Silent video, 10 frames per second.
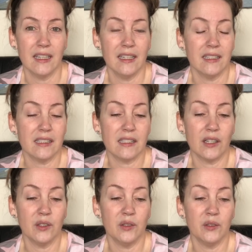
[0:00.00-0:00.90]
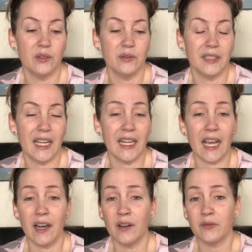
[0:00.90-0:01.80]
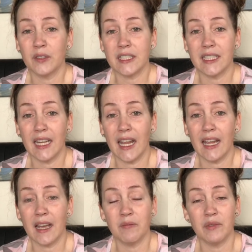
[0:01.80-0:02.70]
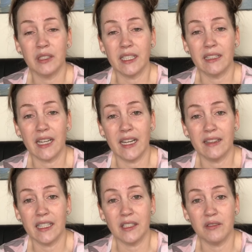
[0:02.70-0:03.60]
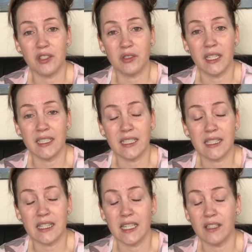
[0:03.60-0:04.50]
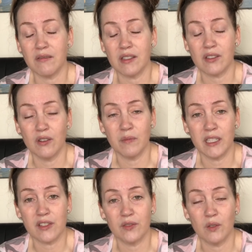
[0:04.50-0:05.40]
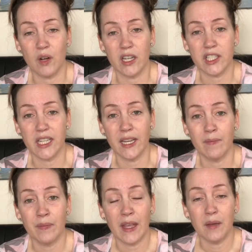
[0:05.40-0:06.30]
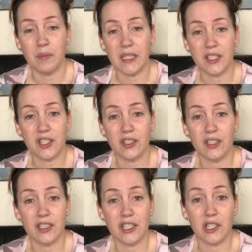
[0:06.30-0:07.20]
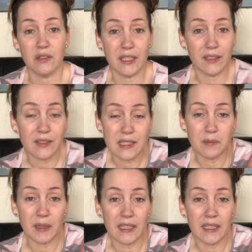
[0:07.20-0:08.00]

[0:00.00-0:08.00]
So anyhow, for today, I'm really glad that you joined us. Thank you so much for watching. Be sure to give us a big